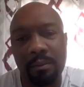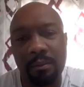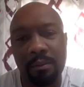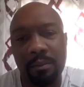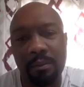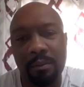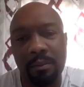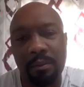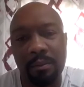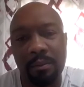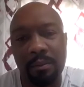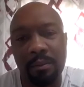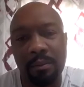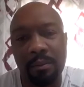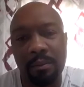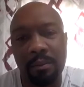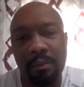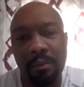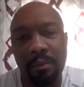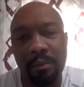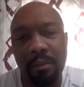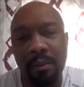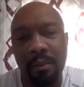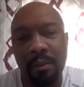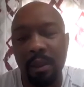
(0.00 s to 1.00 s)
of your
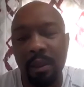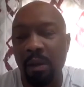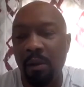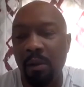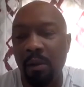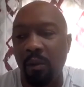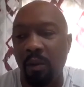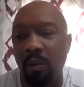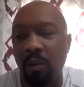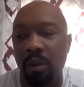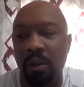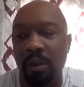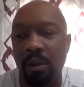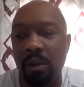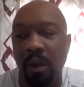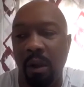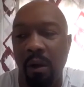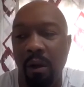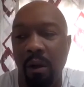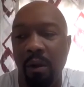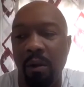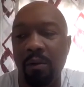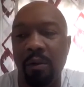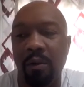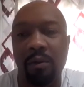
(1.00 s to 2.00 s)
heart.
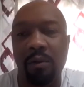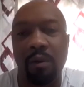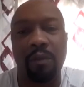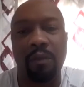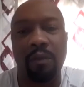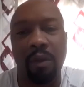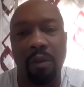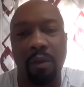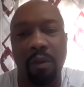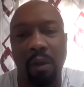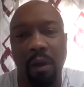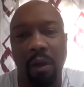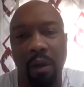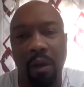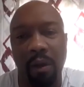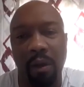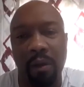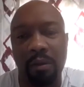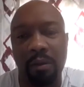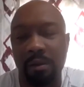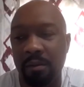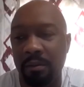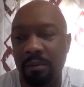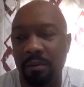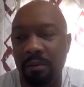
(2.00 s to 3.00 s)

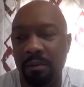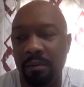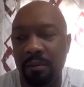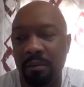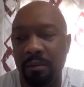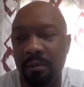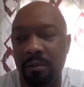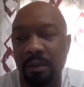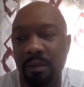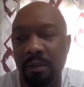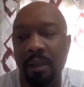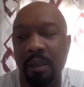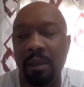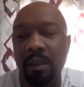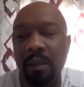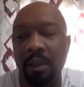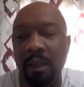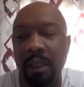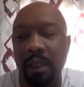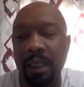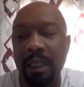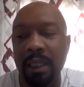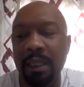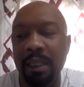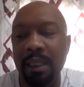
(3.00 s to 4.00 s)
Lean not to what you
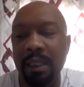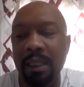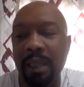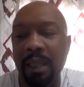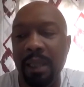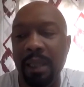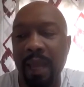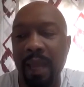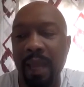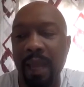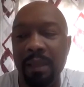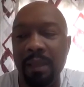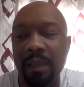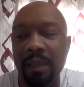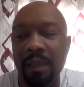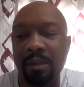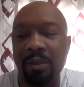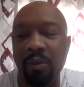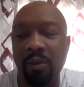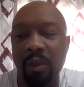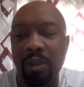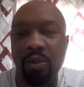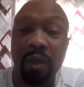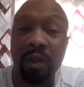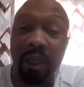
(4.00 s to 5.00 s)
think
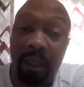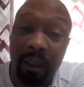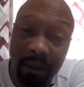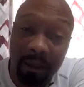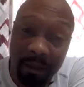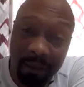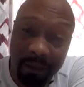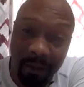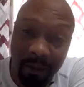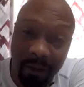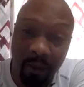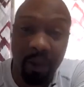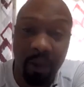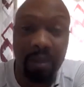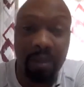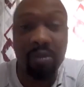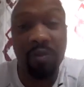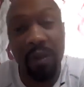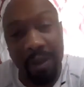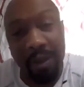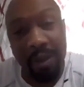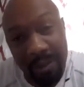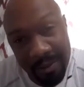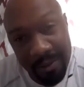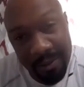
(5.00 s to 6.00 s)
or what you feel
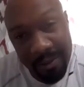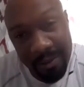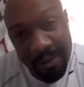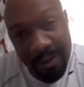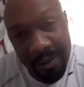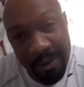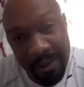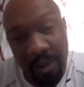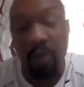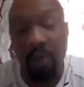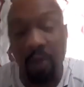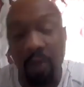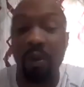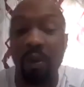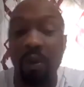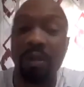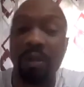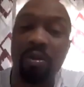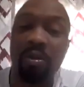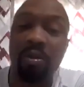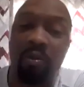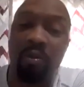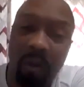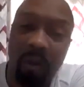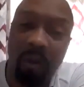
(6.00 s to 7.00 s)
or what you
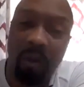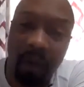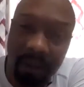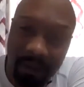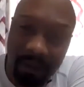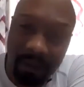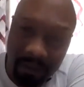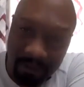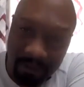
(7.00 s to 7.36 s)
want,